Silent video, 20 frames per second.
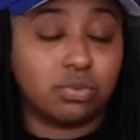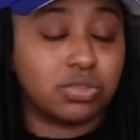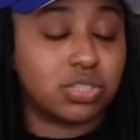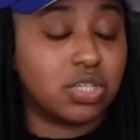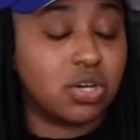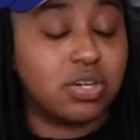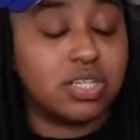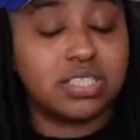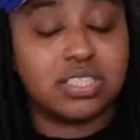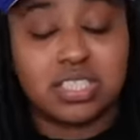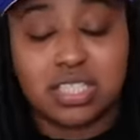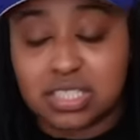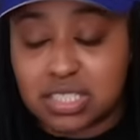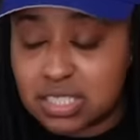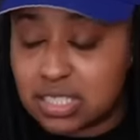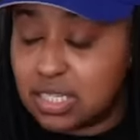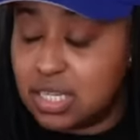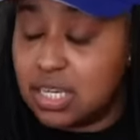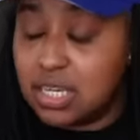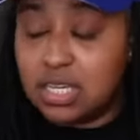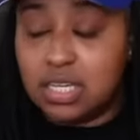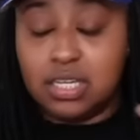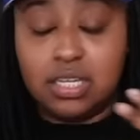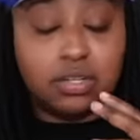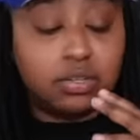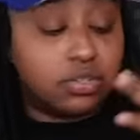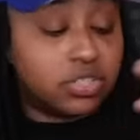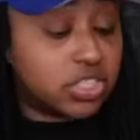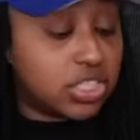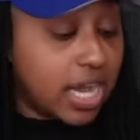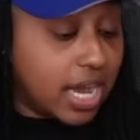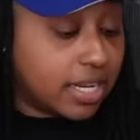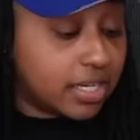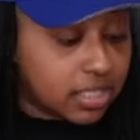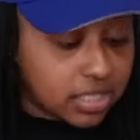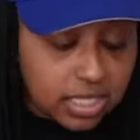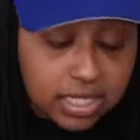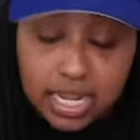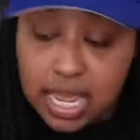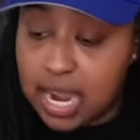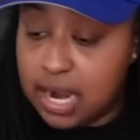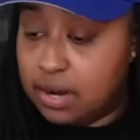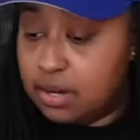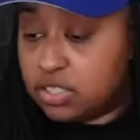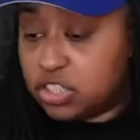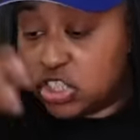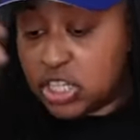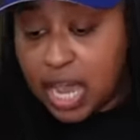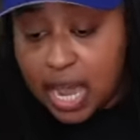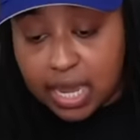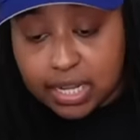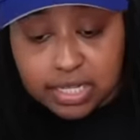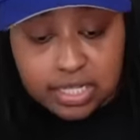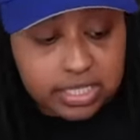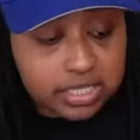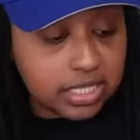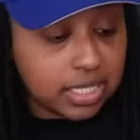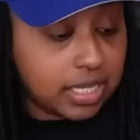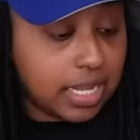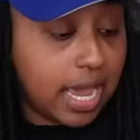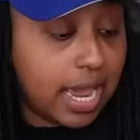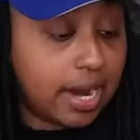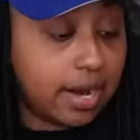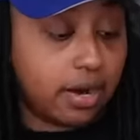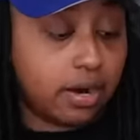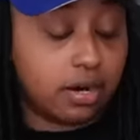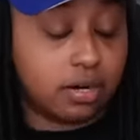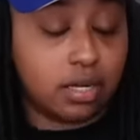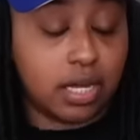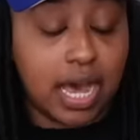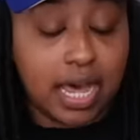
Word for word: So it's just, Chrisean is a liar. Chyna is a liar.